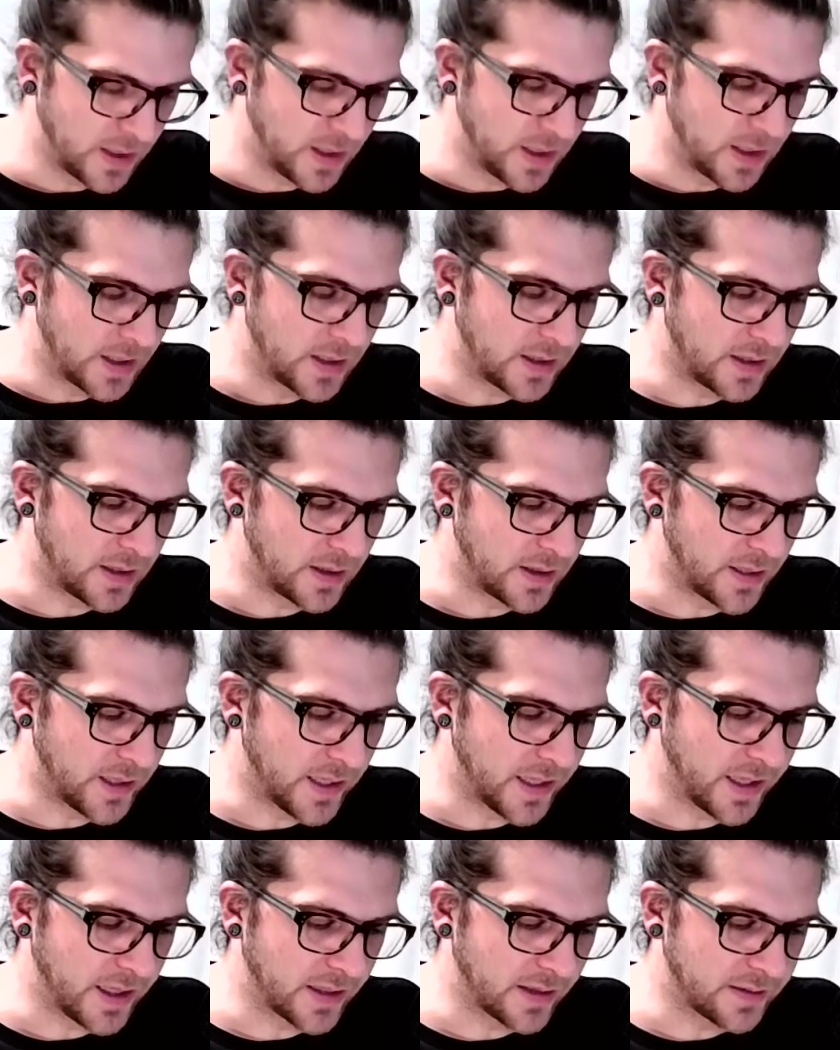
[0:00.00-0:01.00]
uh,
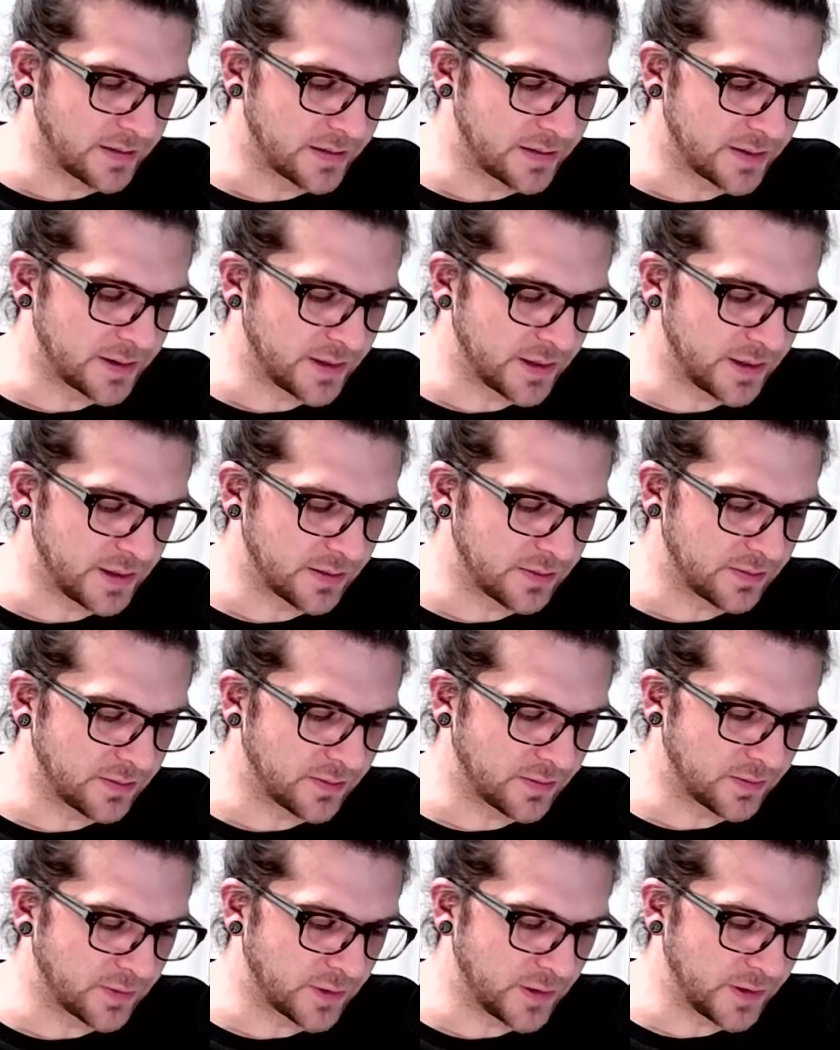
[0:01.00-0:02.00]
and it
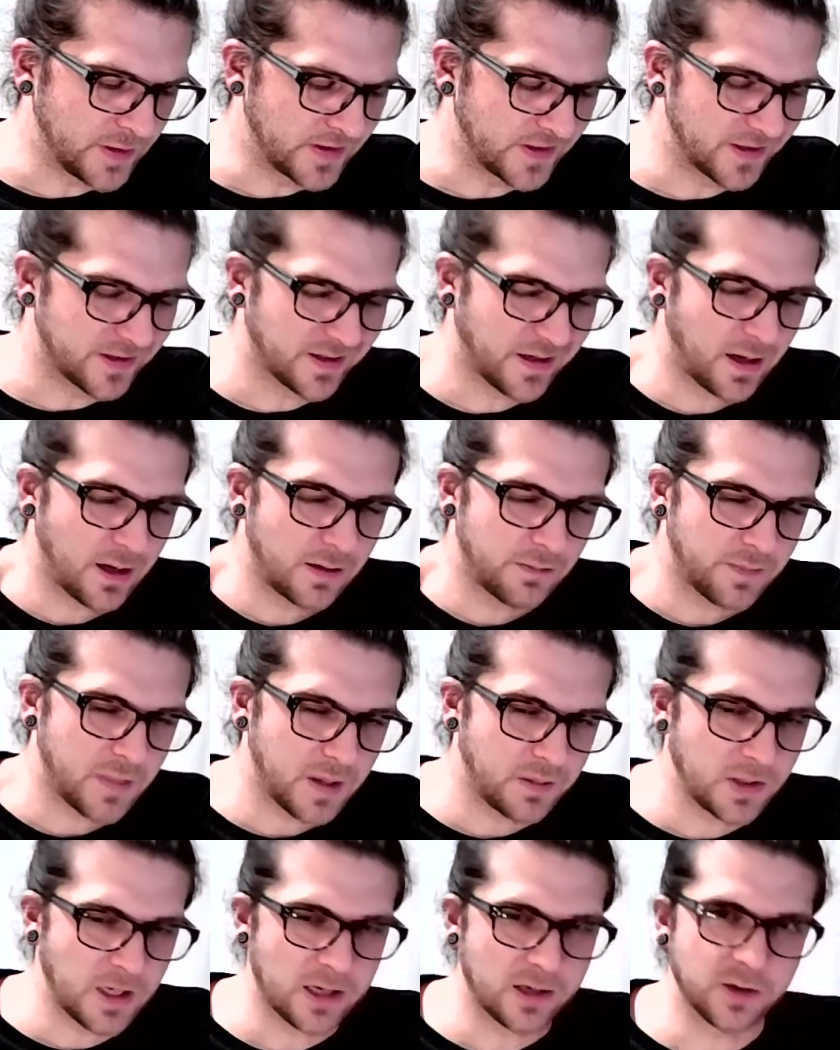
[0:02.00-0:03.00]
was kind of
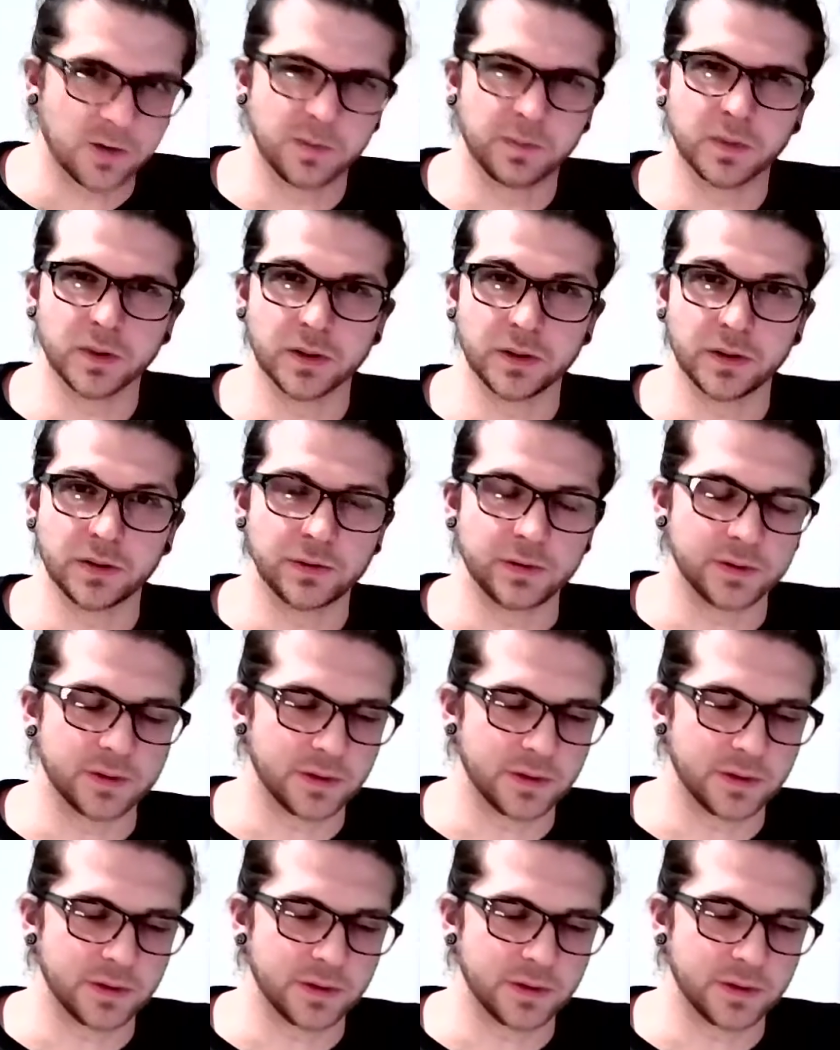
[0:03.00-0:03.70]
maybe out of the blue.